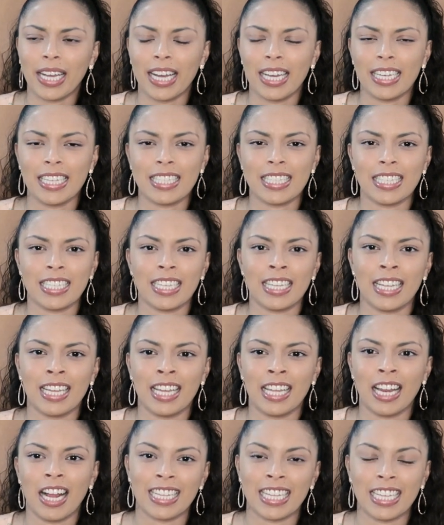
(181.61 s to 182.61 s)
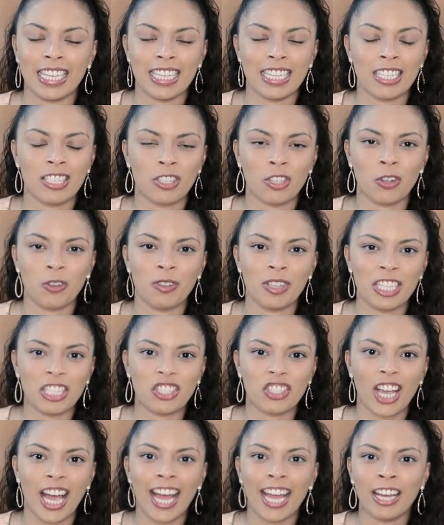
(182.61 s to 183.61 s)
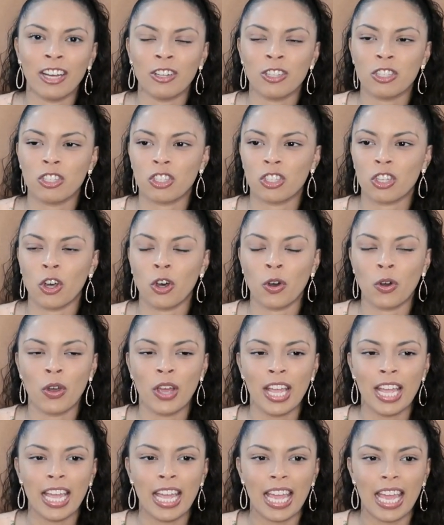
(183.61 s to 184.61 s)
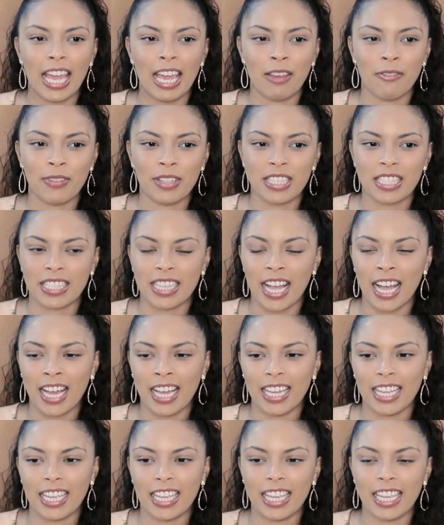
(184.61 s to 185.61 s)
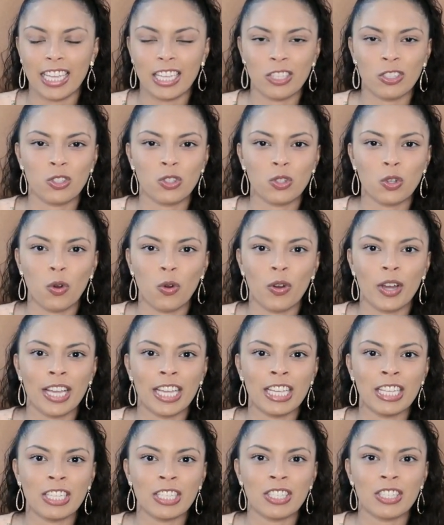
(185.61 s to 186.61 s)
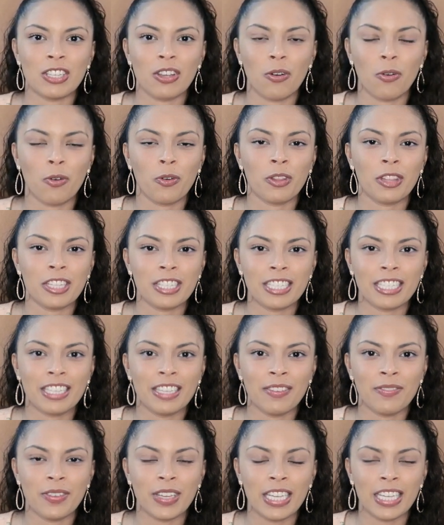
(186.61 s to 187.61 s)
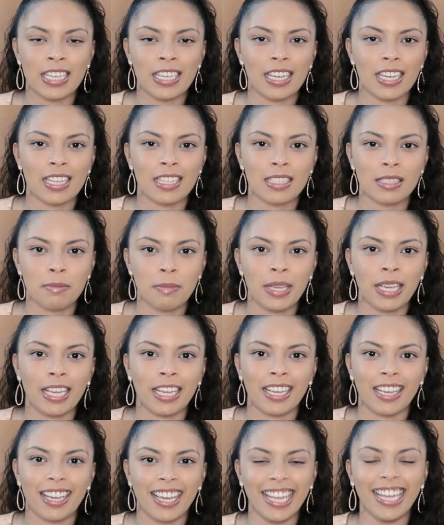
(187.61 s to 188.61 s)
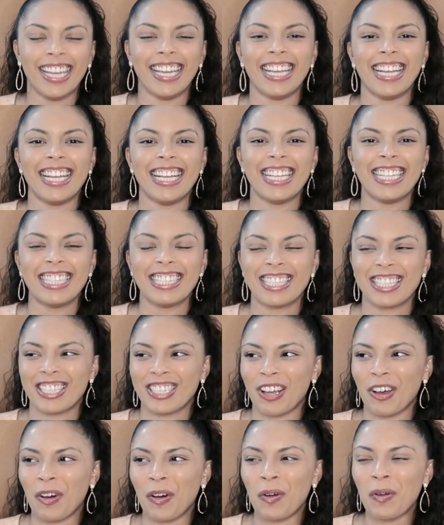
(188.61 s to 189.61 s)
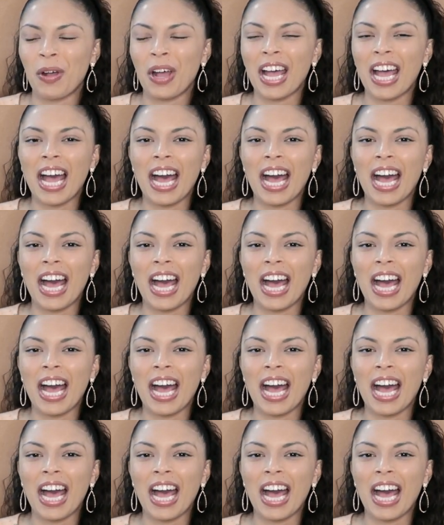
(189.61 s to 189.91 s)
kind of did it. He is an only child, so if it's not his toys or the TV, it's me. And so